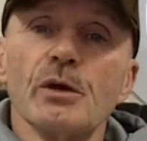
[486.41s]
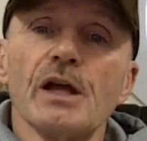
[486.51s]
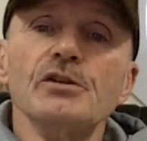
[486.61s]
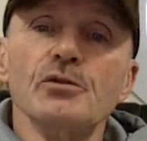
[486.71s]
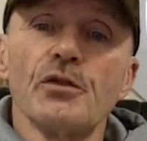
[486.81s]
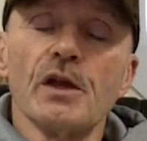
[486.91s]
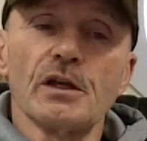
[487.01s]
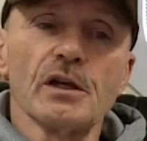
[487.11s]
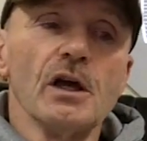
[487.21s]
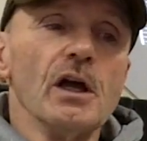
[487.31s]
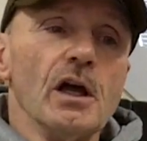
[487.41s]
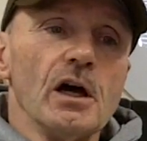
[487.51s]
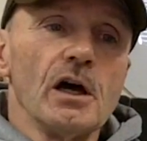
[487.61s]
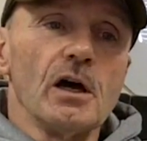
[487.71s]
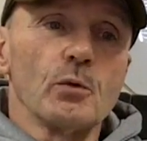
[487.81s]
But I do think
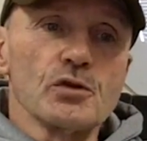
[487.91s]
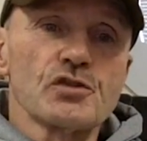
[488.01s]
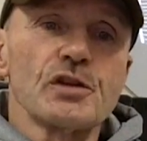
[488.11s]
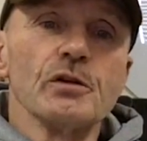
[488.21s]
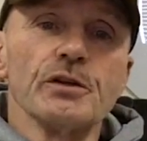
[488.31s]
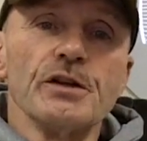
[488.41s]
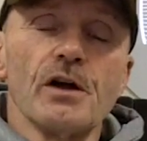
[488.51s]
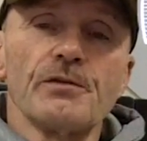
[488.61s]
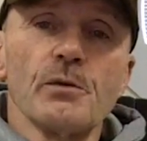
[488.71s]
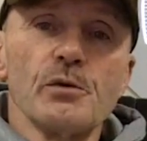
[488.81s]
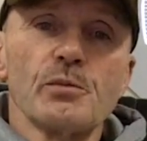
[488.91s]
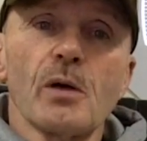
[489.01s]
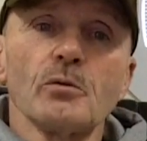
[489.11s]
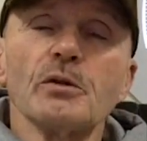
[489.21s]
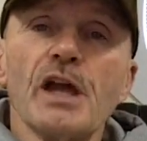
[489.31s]
uh, we're skilled enough that we
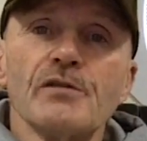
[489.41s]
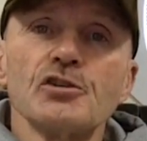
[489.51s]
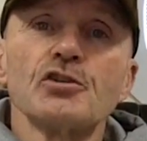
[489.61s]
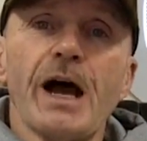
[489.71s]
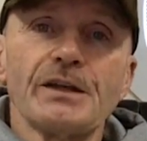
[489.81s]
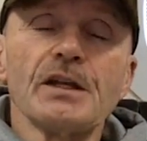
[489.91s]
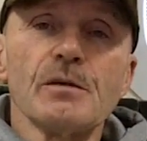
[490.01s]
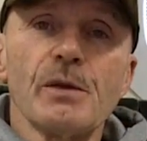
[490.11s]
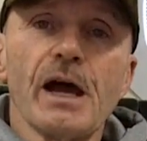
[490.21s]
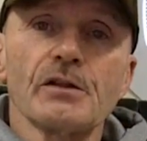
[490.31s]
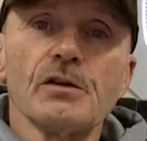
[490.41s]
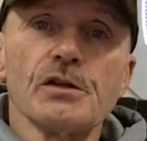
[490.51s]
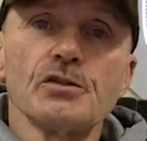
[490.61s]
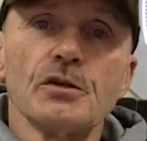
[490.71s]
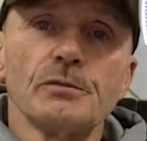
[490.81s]
probably have a shot to get back there
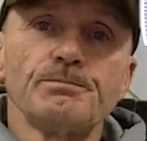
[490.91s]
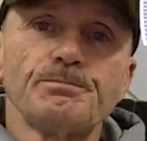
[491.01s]
this year.